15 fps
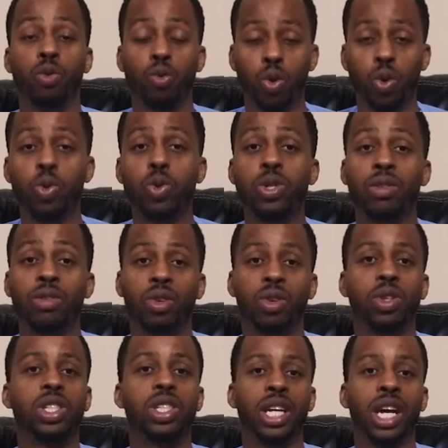roots of
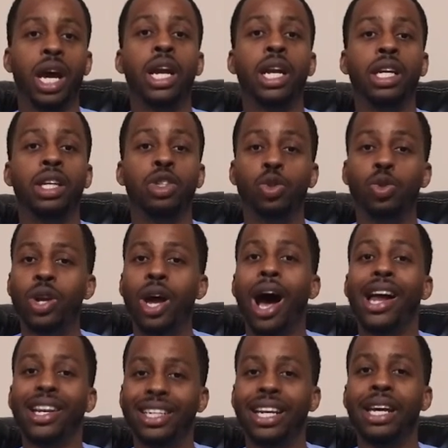Christianity do
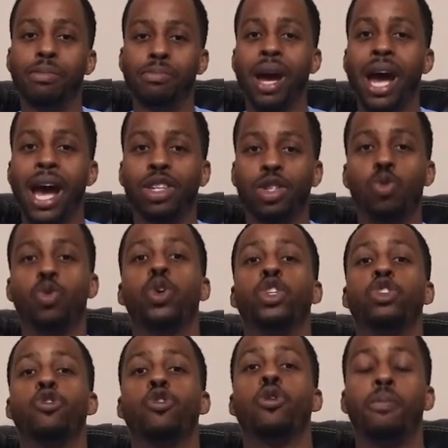not date back to a
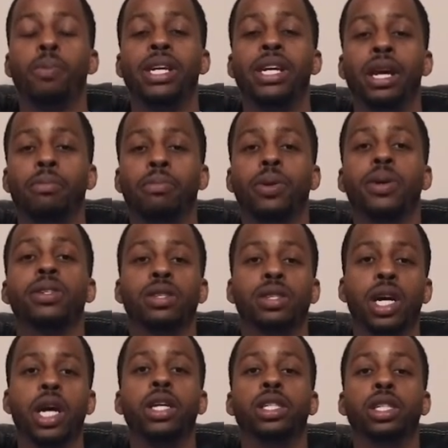European
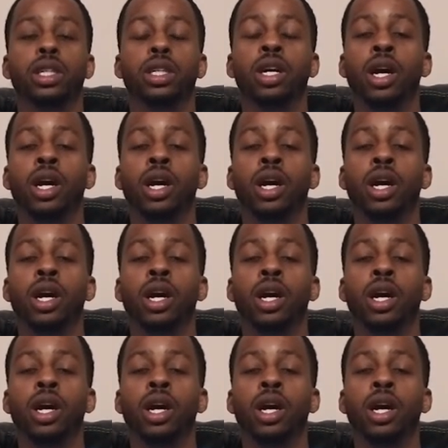presentation.